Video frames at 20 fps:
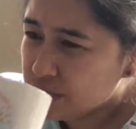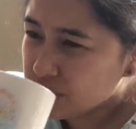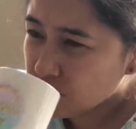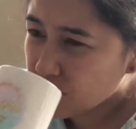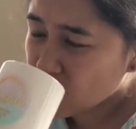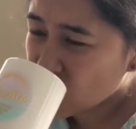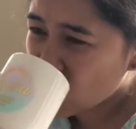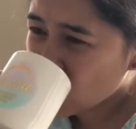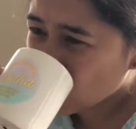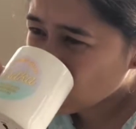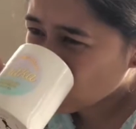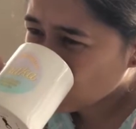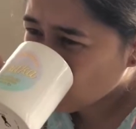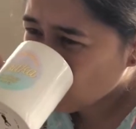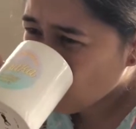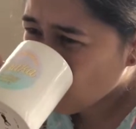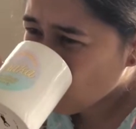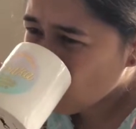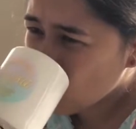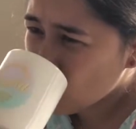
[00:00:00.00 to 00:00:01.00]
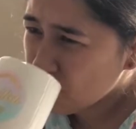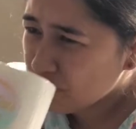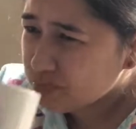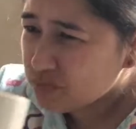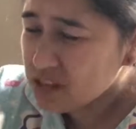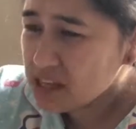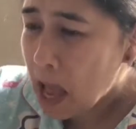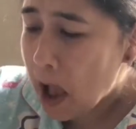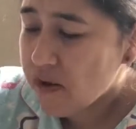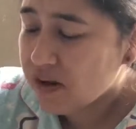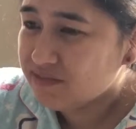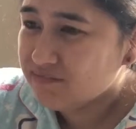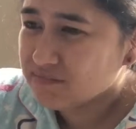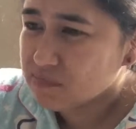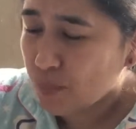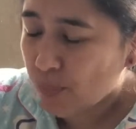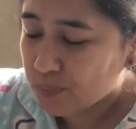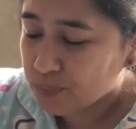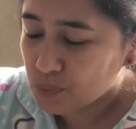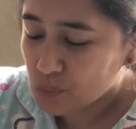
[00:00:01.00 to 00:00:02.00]
I don't drink
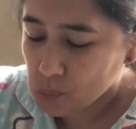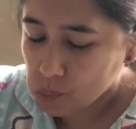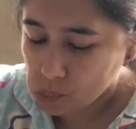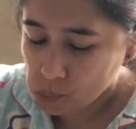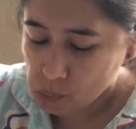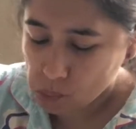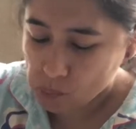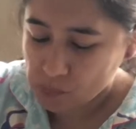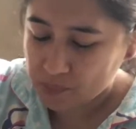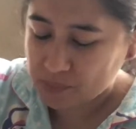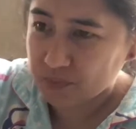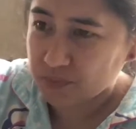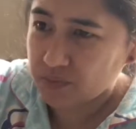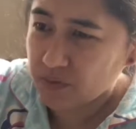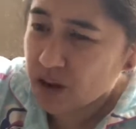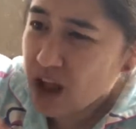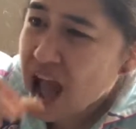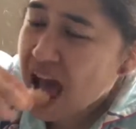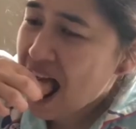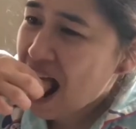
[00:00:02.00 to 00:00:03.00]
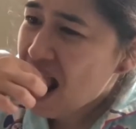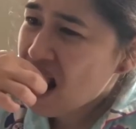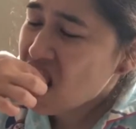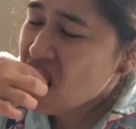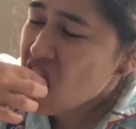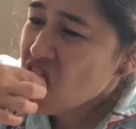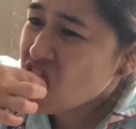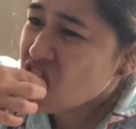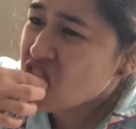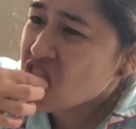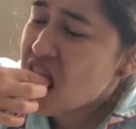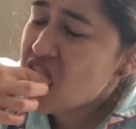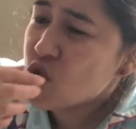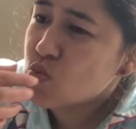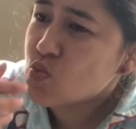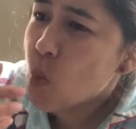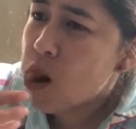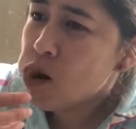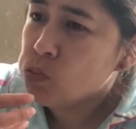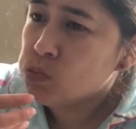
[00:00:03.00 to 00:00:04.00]
much of it because I just can't stand
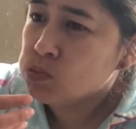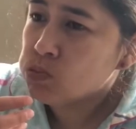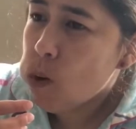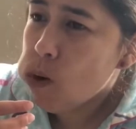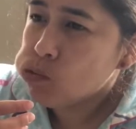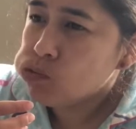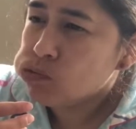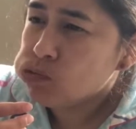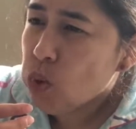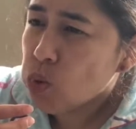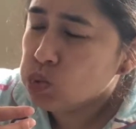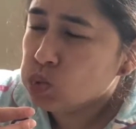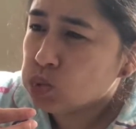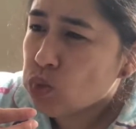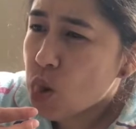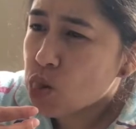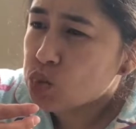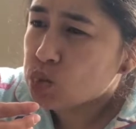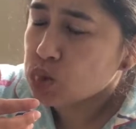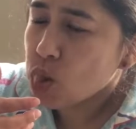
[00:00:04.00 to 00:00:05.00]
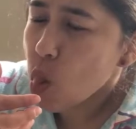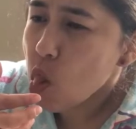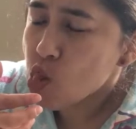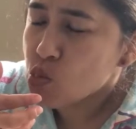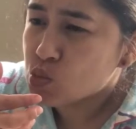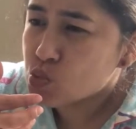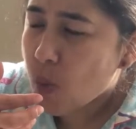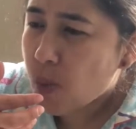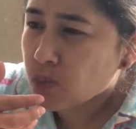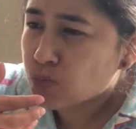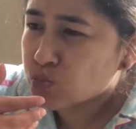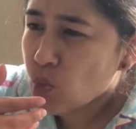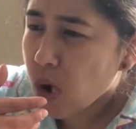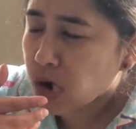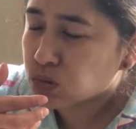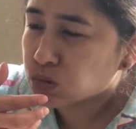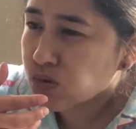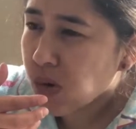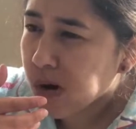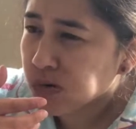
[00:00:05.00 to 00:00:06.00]
the taste of it.
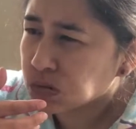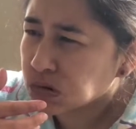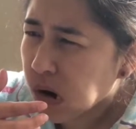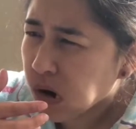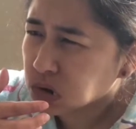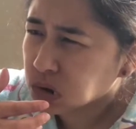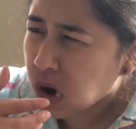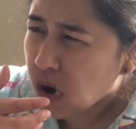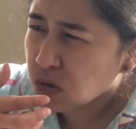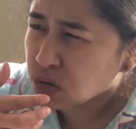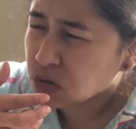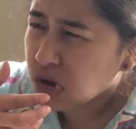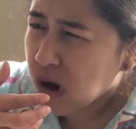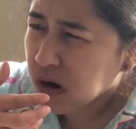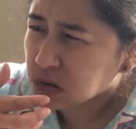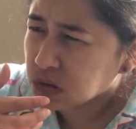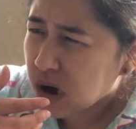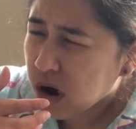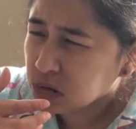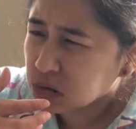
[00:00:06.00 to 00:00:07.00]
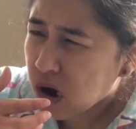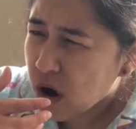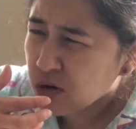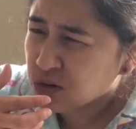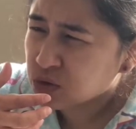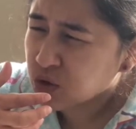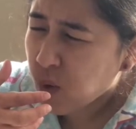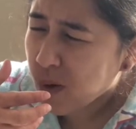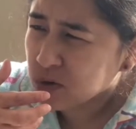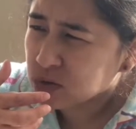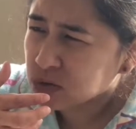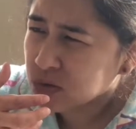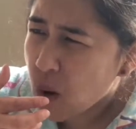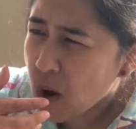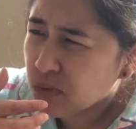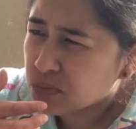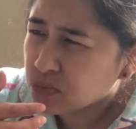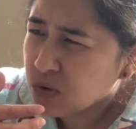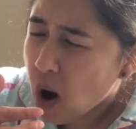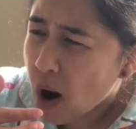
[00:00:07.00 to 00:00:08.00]
But then again, I'll always have
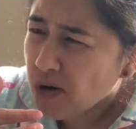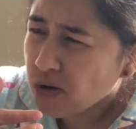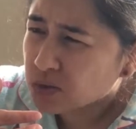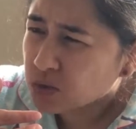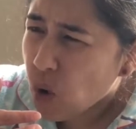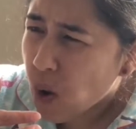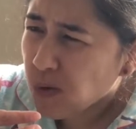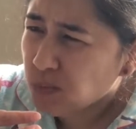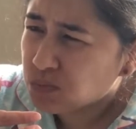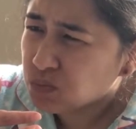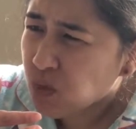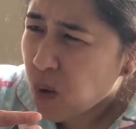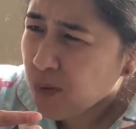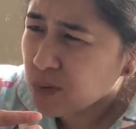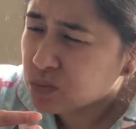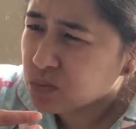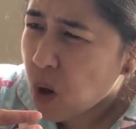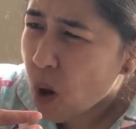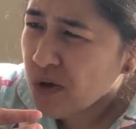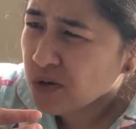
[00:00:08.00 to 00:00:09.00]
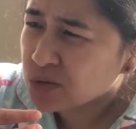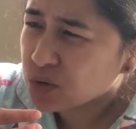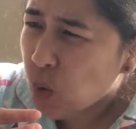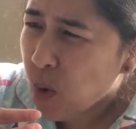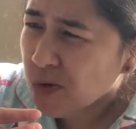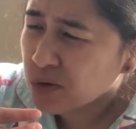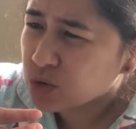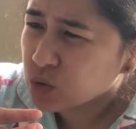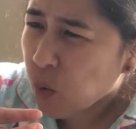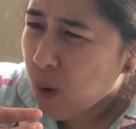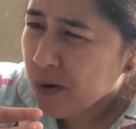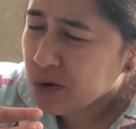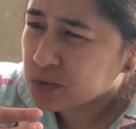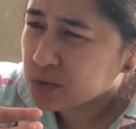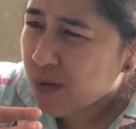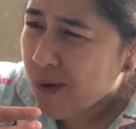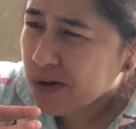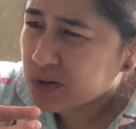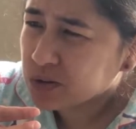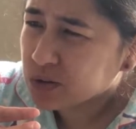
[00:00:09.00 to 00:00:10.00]
water. I just love my
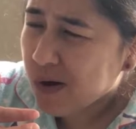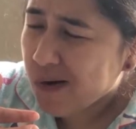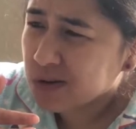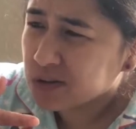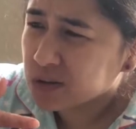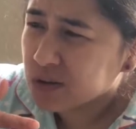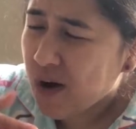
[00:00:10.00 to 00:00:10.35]
water.